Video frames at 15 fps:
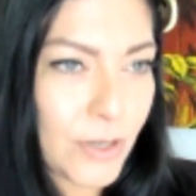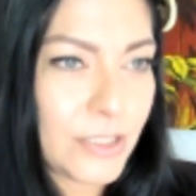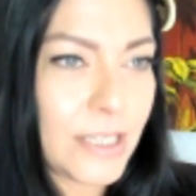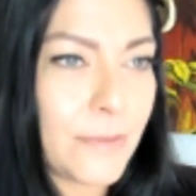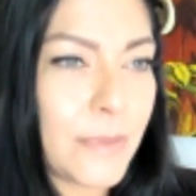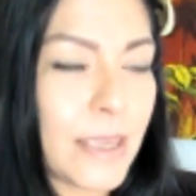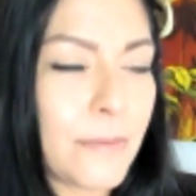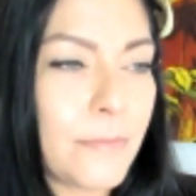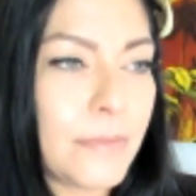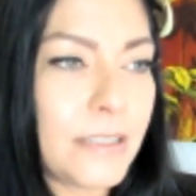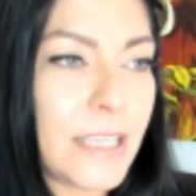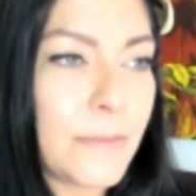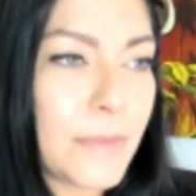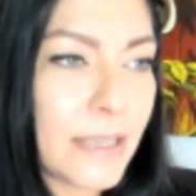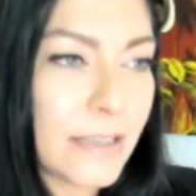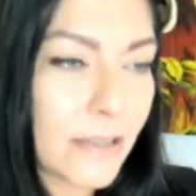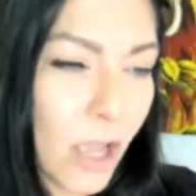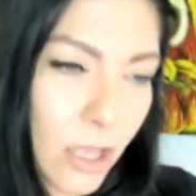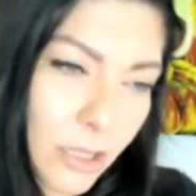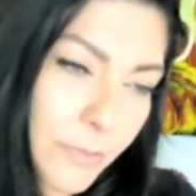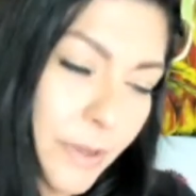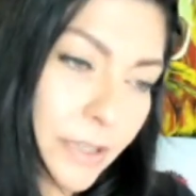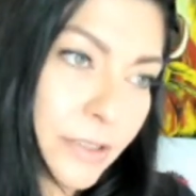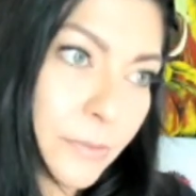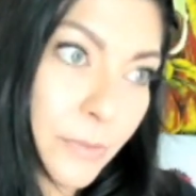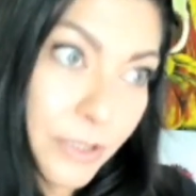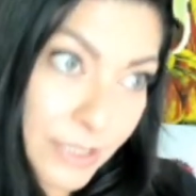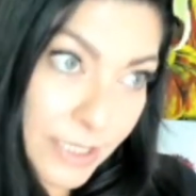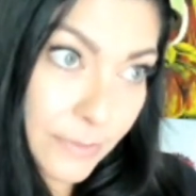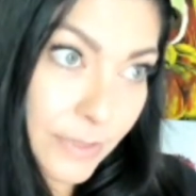Martimmy. Timmy is all about the
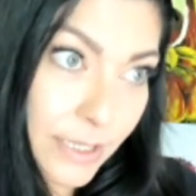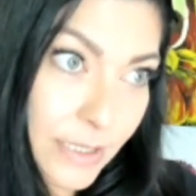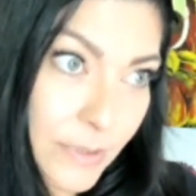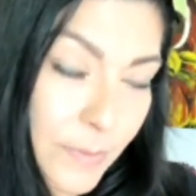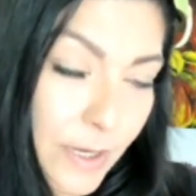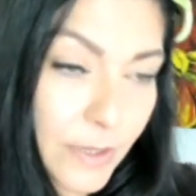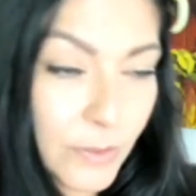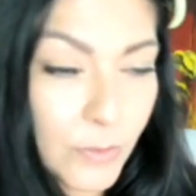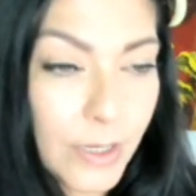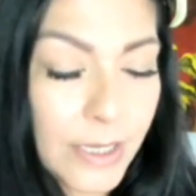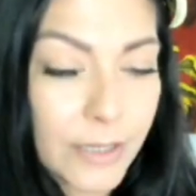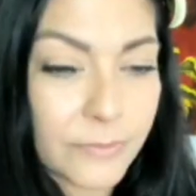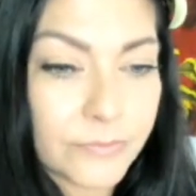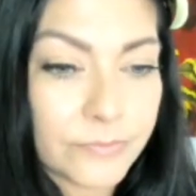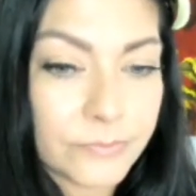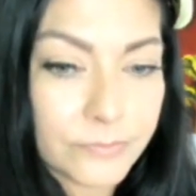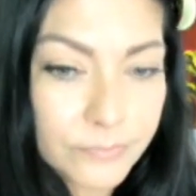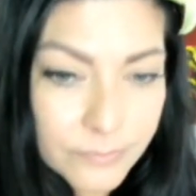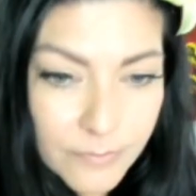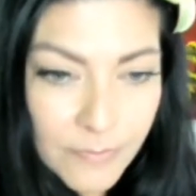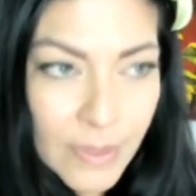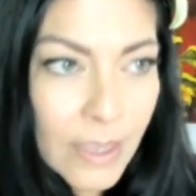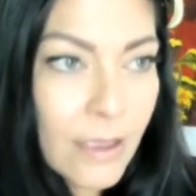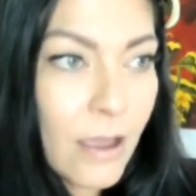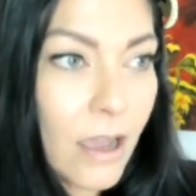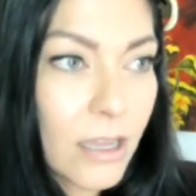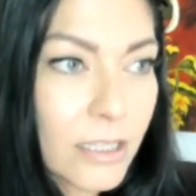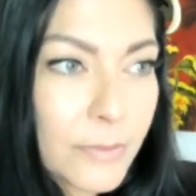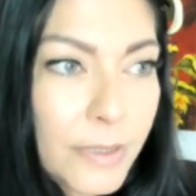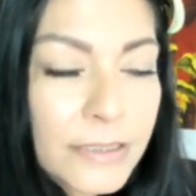Martimmies, by the way.
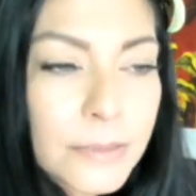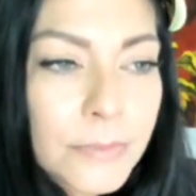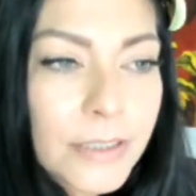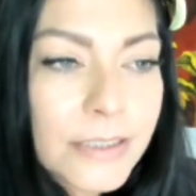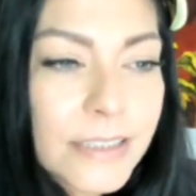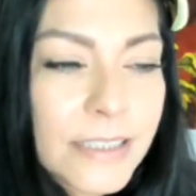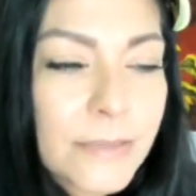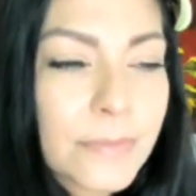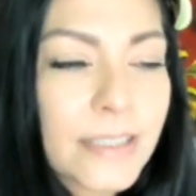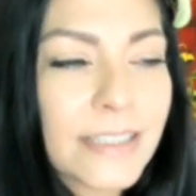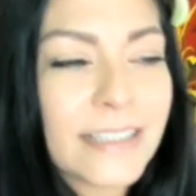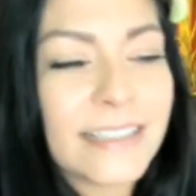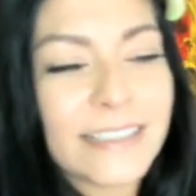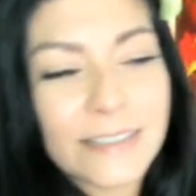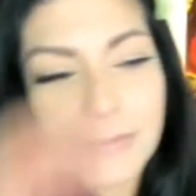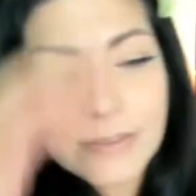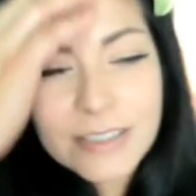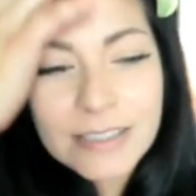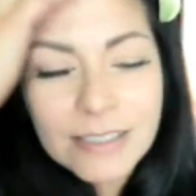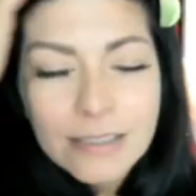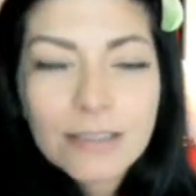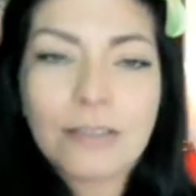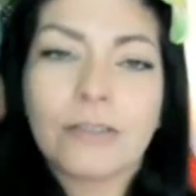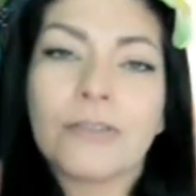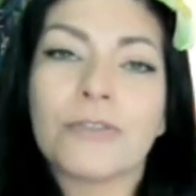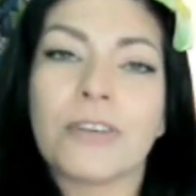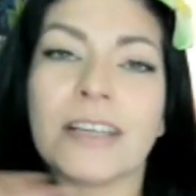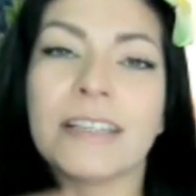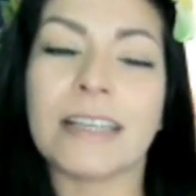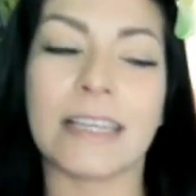All about the Martimmies, which is his little
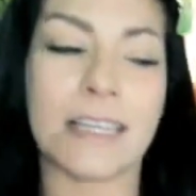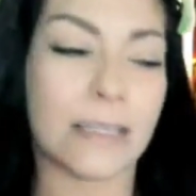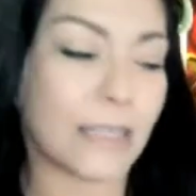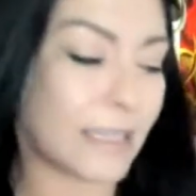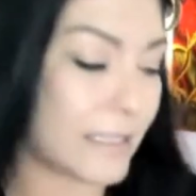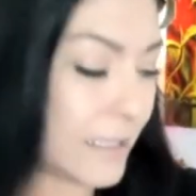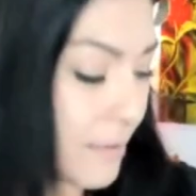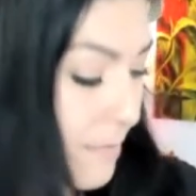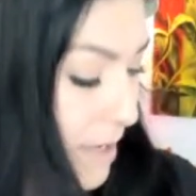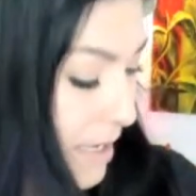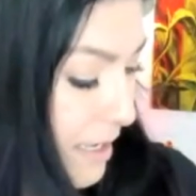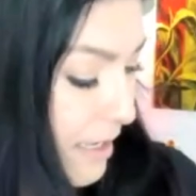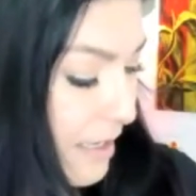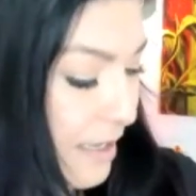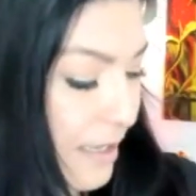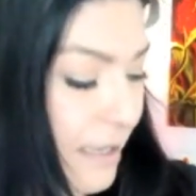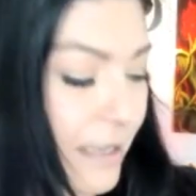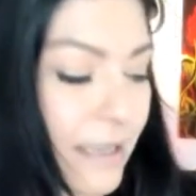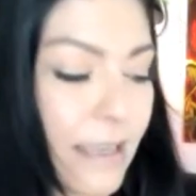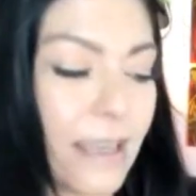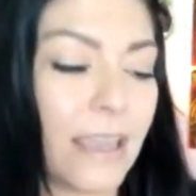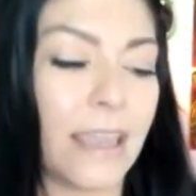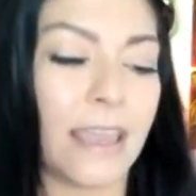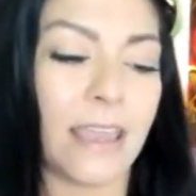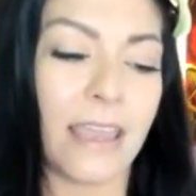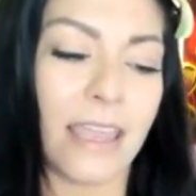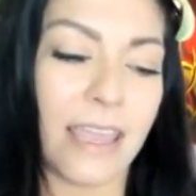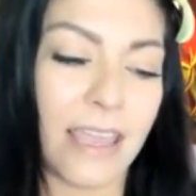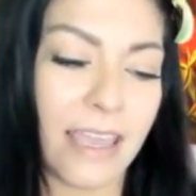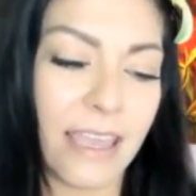drink that he likes to make.
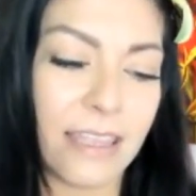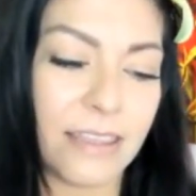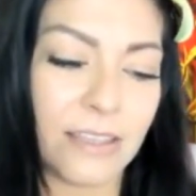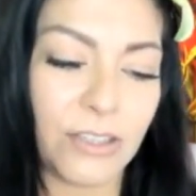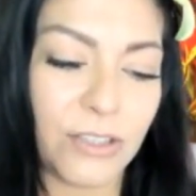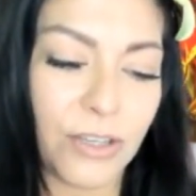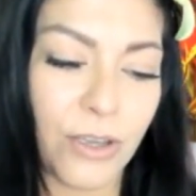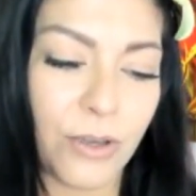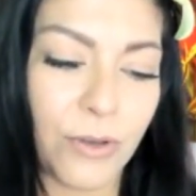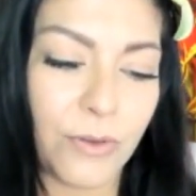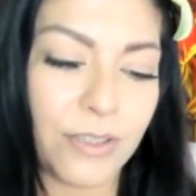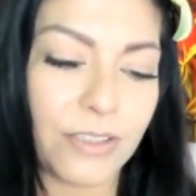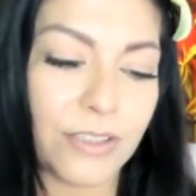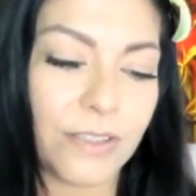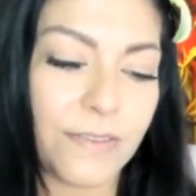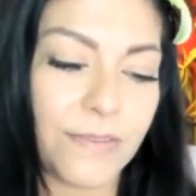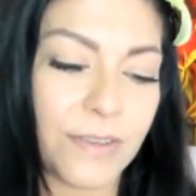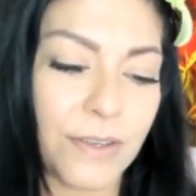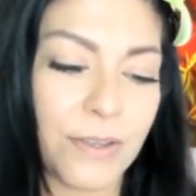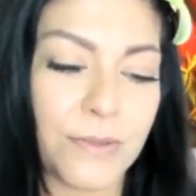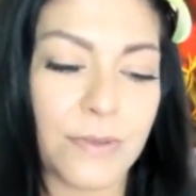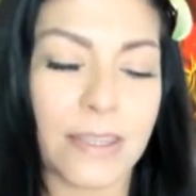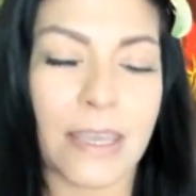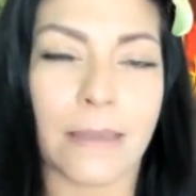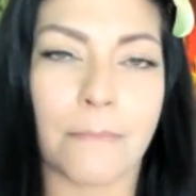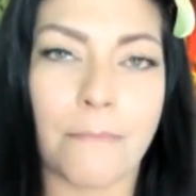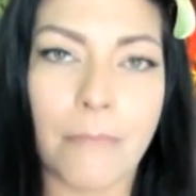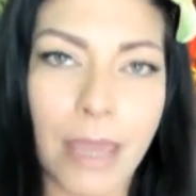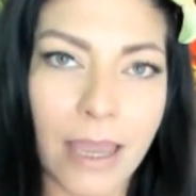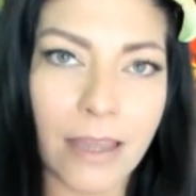And the show is just filled with like
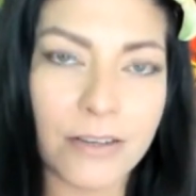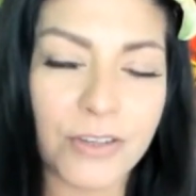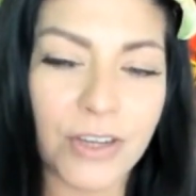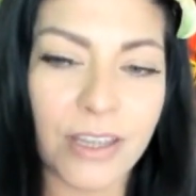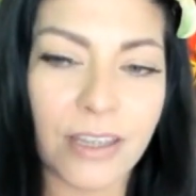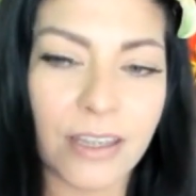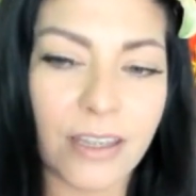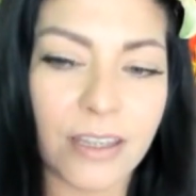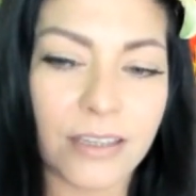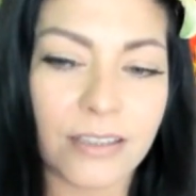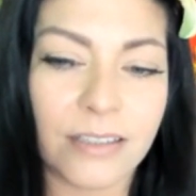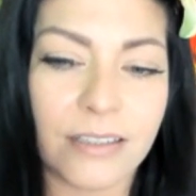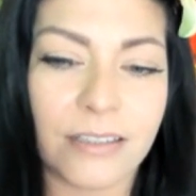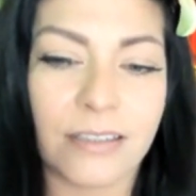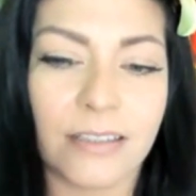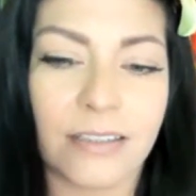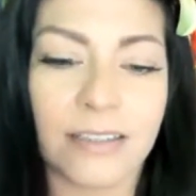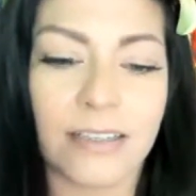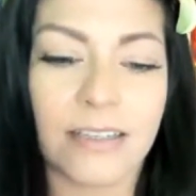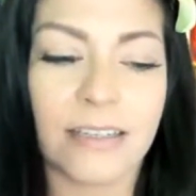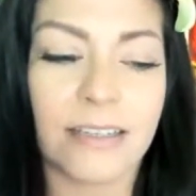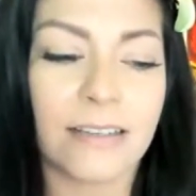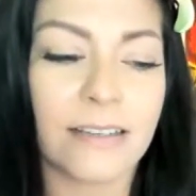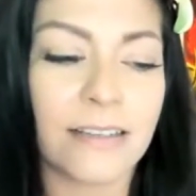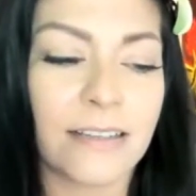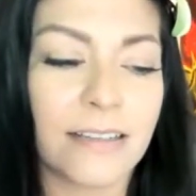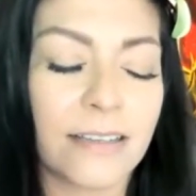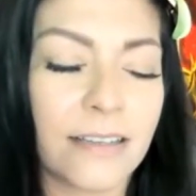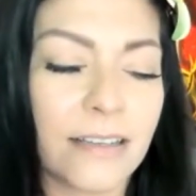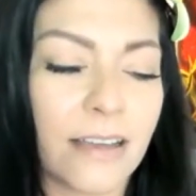magic,
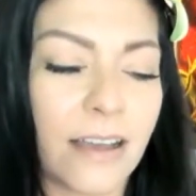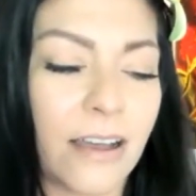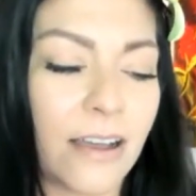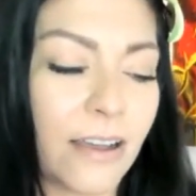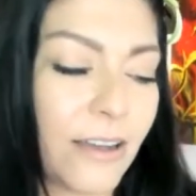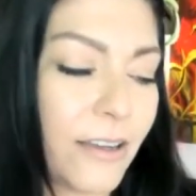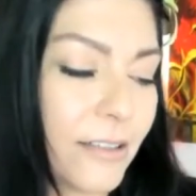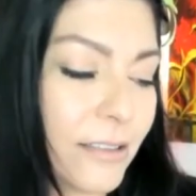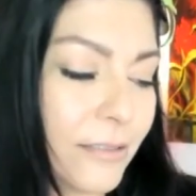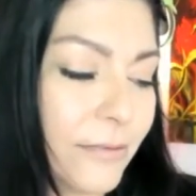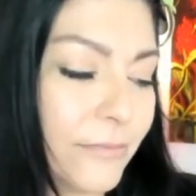um,